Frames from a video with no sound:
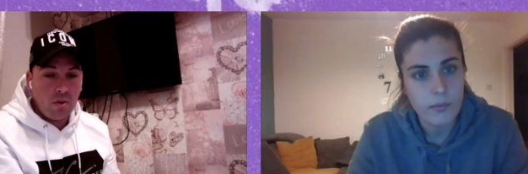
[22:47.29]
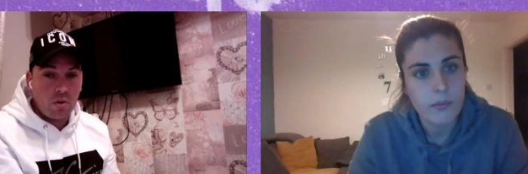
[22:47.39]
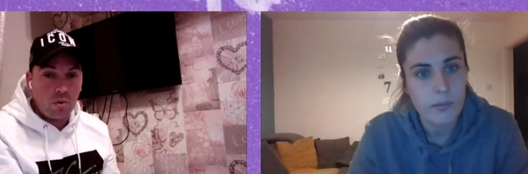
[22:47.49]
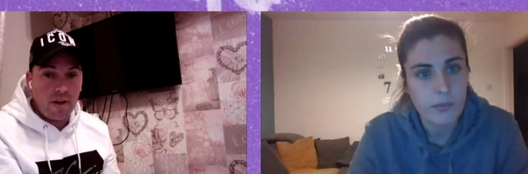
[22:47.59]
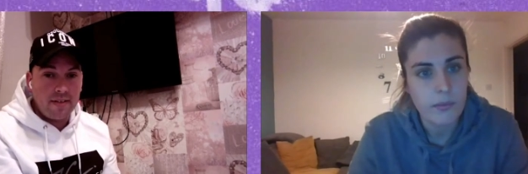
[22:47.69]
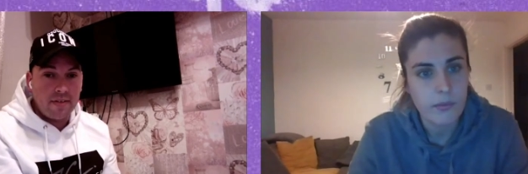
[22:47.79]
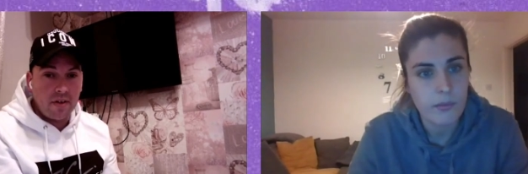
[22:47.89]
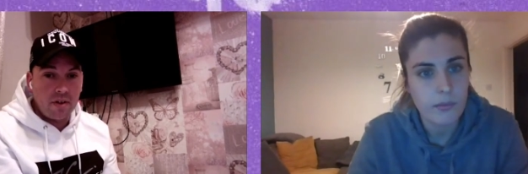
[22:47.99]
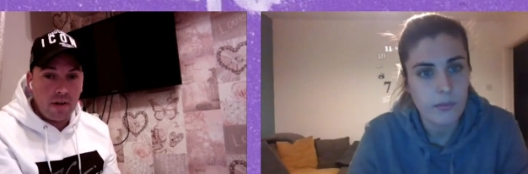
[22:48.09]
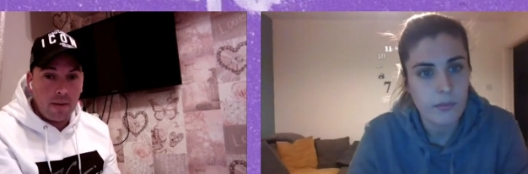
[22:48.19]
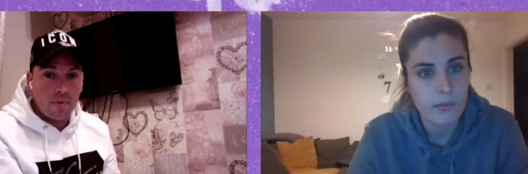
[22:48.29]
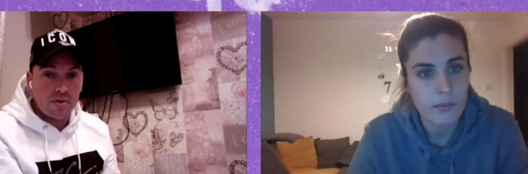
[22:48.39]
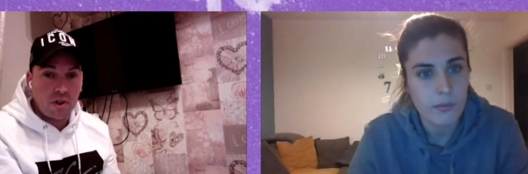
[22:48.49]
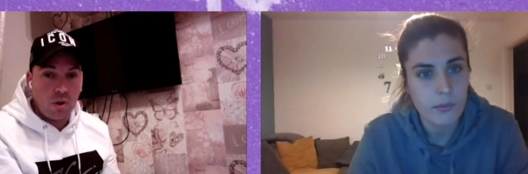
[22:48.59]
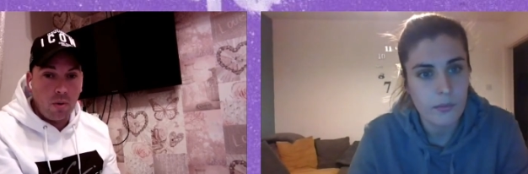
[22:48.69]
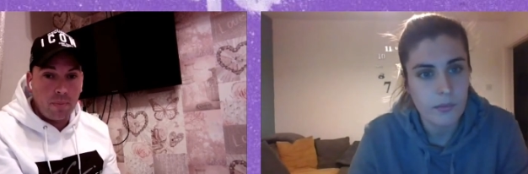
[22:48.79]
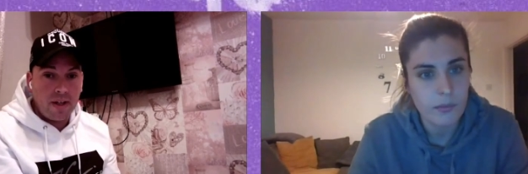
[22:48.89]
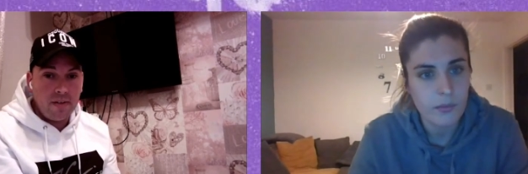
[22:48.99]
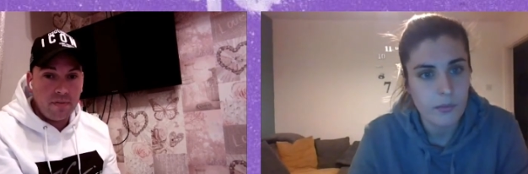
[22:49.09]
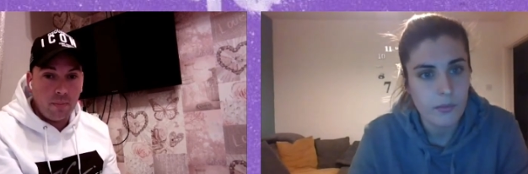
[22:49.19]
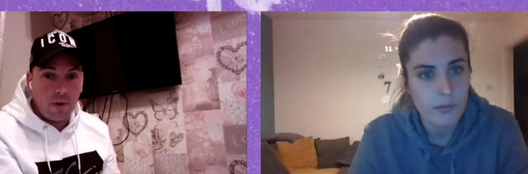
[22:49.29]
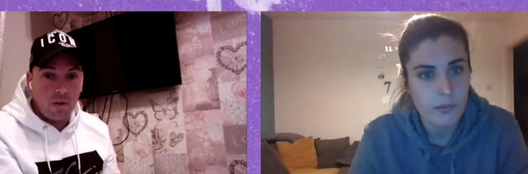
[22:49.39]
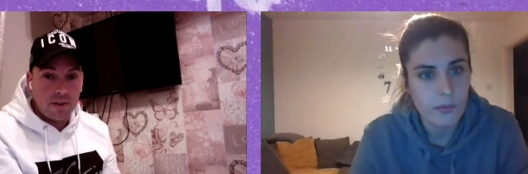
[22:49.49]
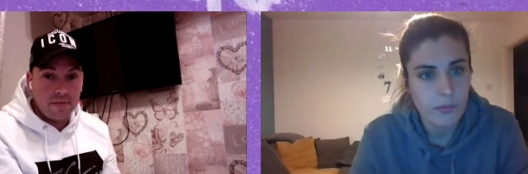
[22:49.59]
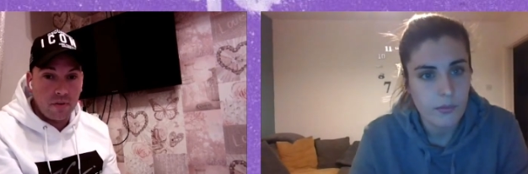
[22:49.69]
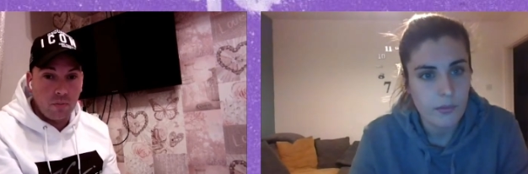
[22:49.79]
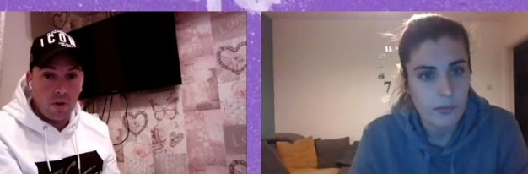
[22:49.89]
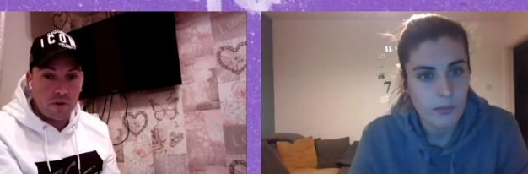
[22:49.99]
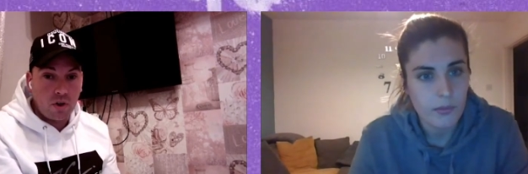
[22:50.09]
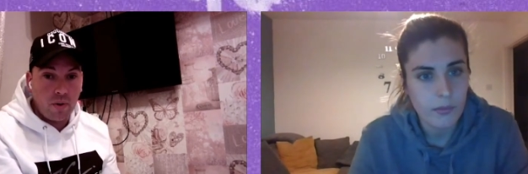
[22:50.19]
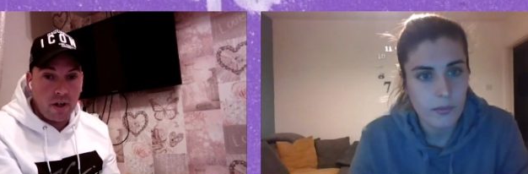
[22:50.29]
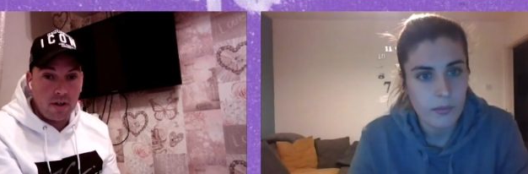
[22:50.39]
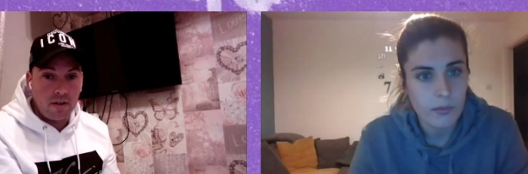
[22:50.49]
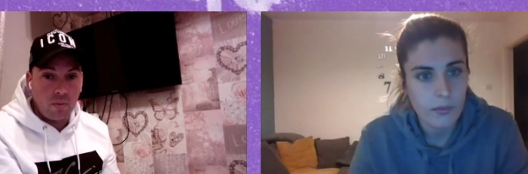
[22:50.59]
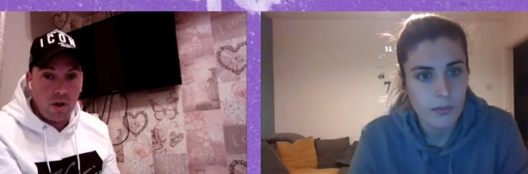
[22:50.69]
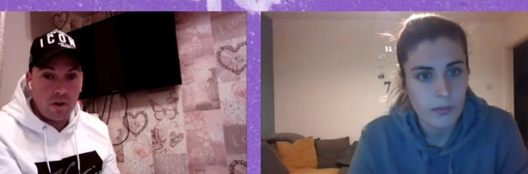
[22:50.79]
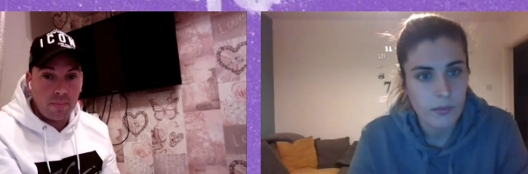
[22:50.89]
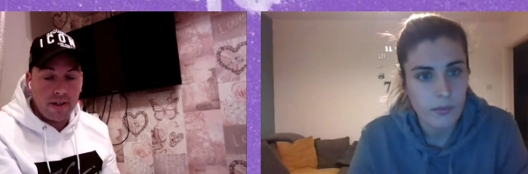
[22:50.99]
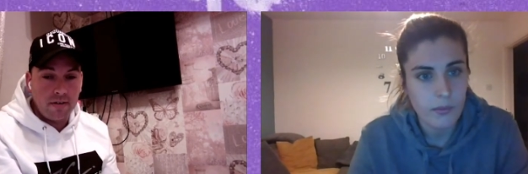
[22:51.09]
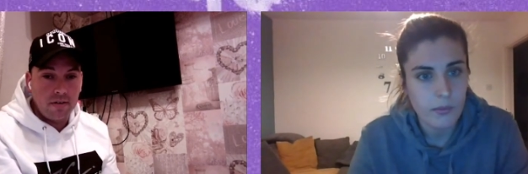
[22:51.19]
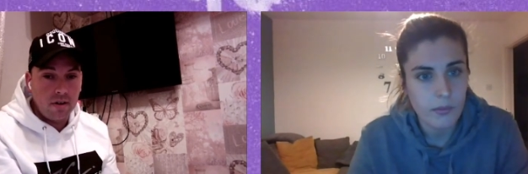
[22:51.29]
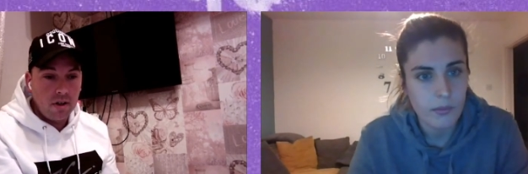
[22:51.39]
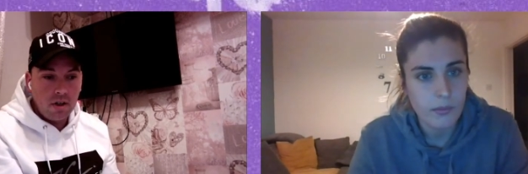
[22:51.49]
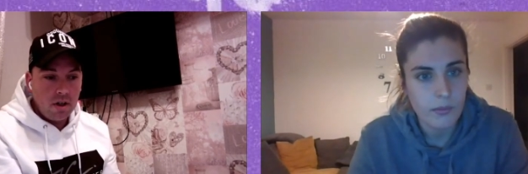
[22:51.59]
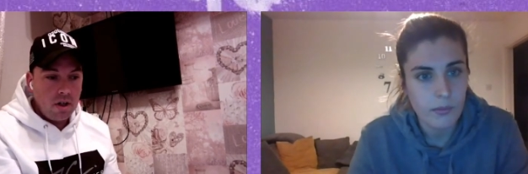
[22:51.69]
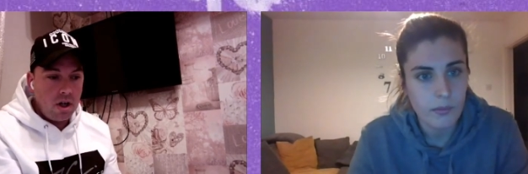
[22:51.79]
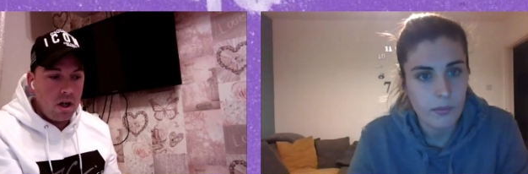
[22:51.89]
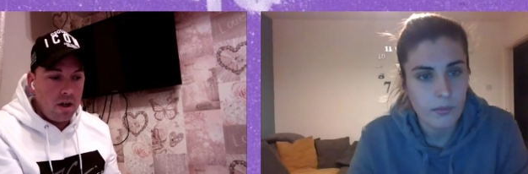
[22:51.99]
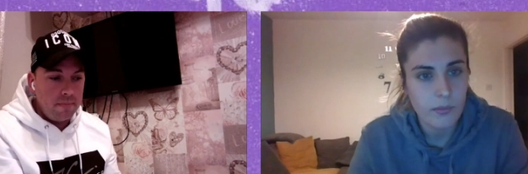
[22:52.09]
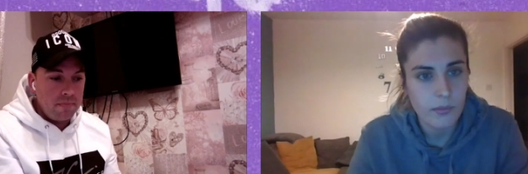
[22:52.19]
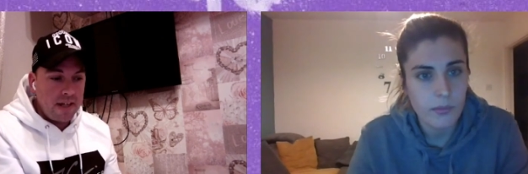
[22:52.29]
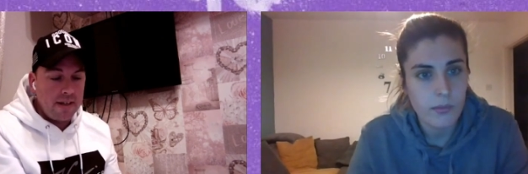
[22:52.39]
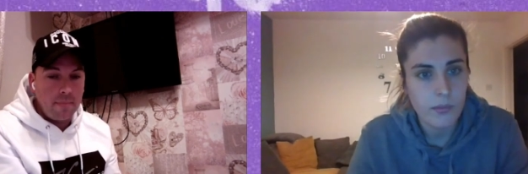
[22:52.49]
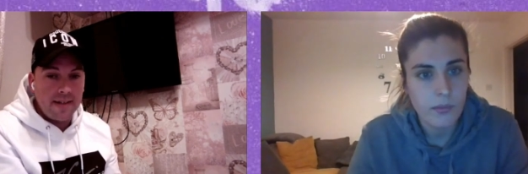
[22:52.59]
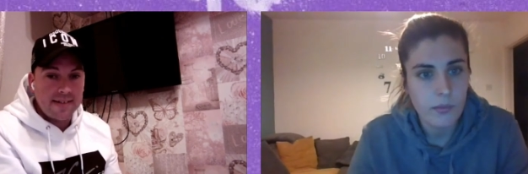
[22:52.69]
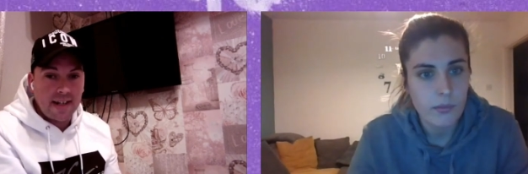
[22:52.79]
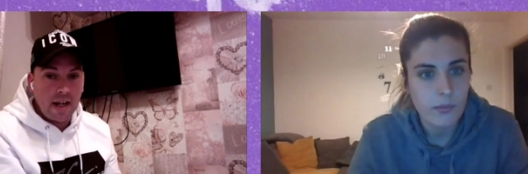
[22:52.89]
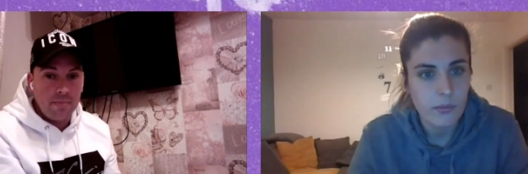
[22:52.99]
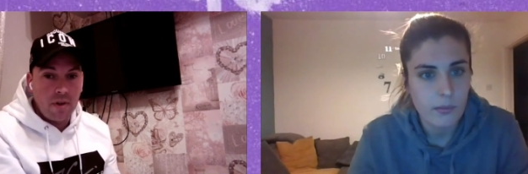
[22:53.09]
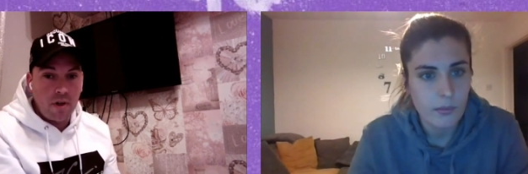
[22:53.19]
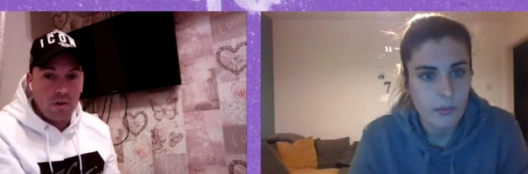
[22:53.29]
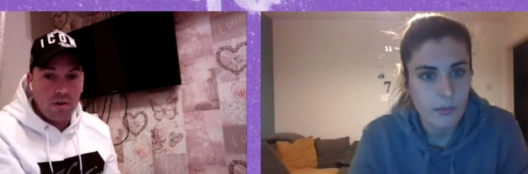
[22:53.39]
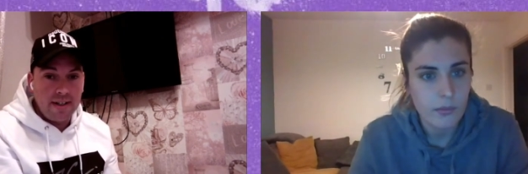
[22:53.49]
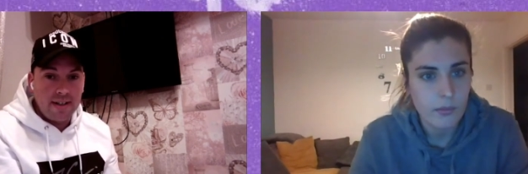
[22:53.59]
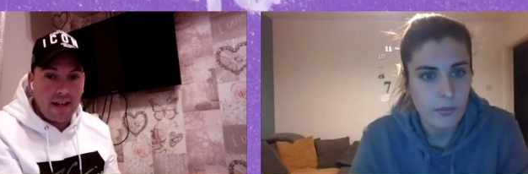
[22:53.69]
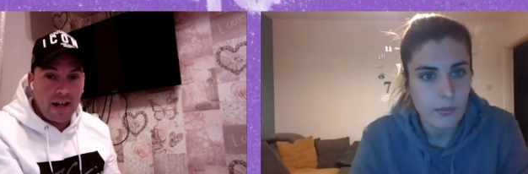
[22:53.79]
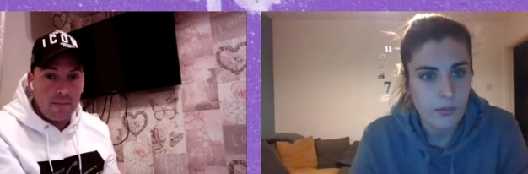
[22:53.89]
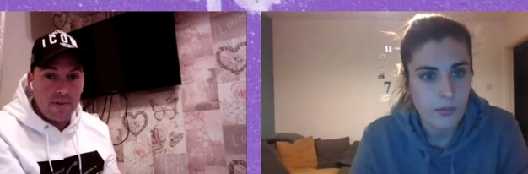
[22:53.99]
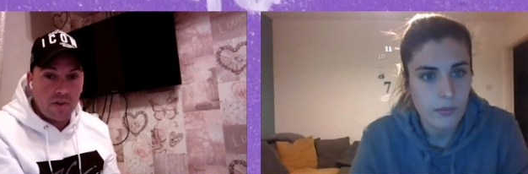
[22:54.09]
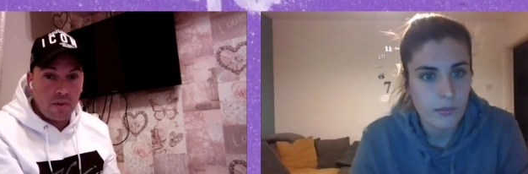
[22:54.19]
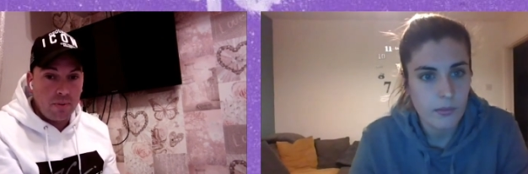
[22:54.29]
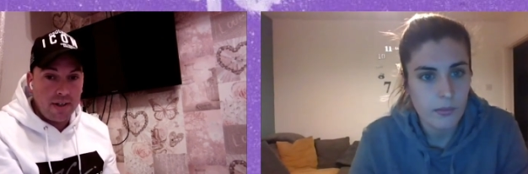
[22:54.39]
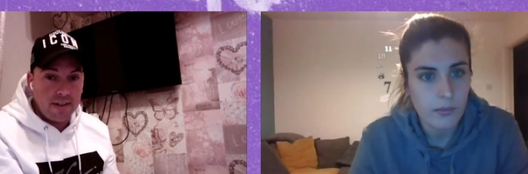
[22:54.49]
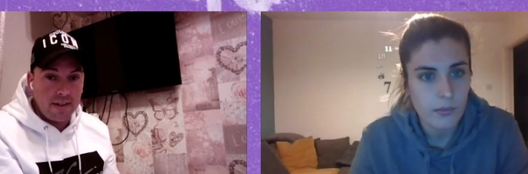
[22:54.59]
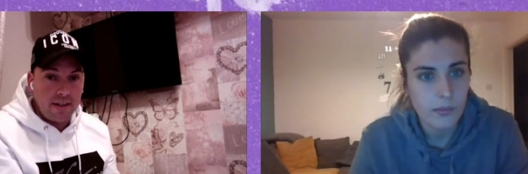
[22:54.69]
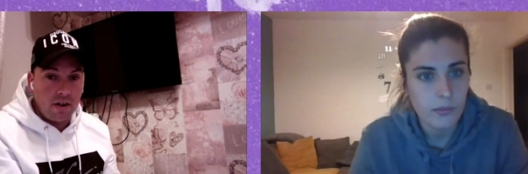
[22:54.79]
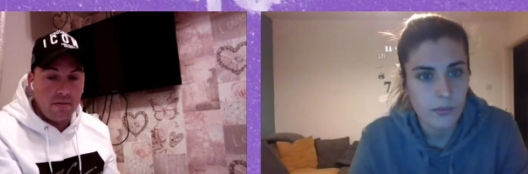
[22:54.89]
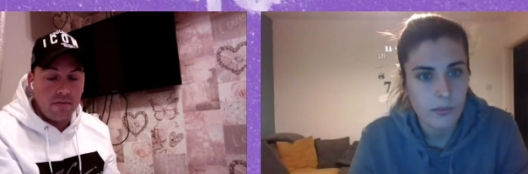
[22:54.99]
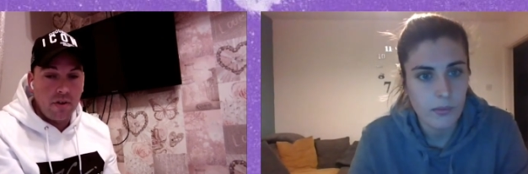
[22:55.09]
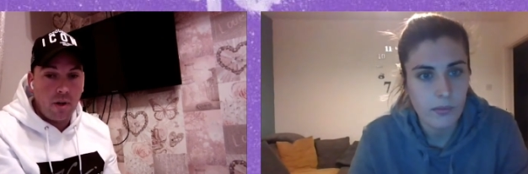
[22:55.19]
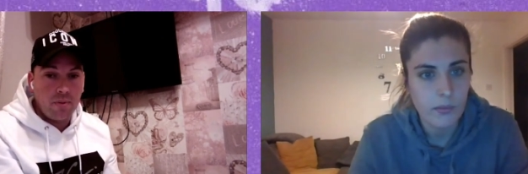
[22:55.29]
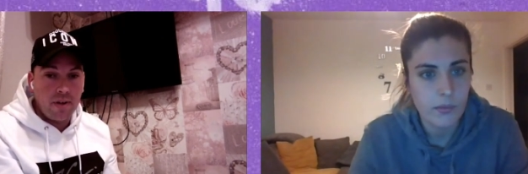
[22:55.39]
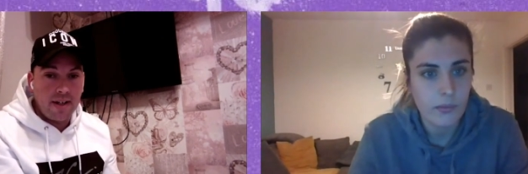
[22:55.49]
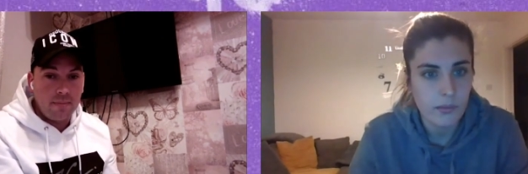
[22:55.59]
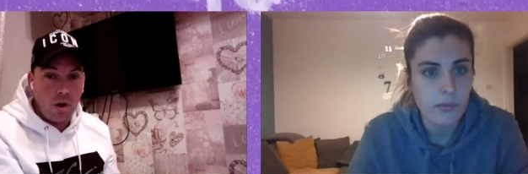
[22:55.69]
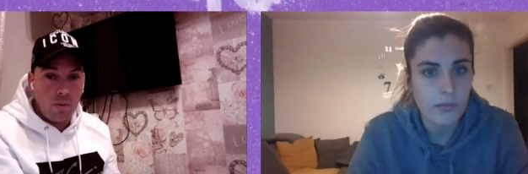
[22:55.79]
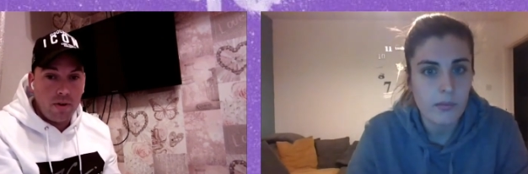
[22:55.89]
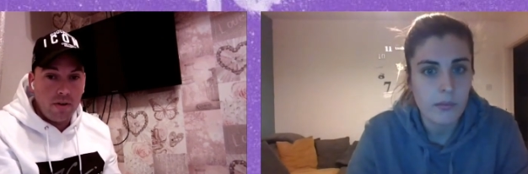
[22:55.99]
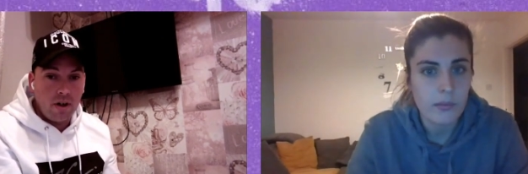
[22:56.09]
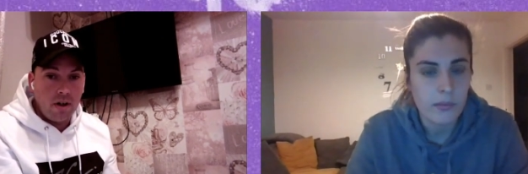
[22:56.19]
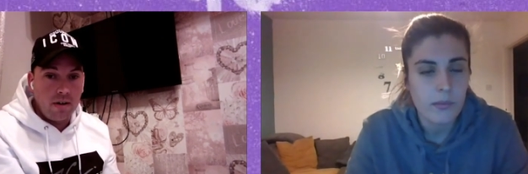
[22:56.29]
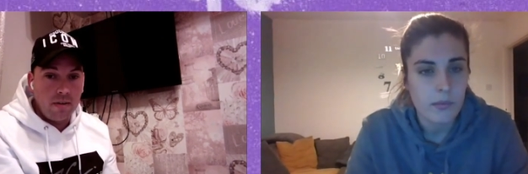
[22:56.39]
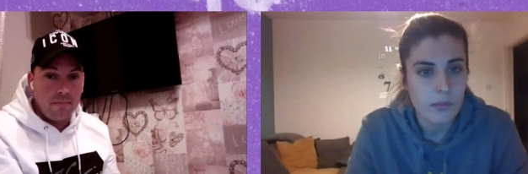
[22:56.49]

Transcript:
Speaker 1: It's still great that you're able to go and play football, given what's going on in the world. I mean, in the men's game, the non-league game is completely, they're not playing at the moment.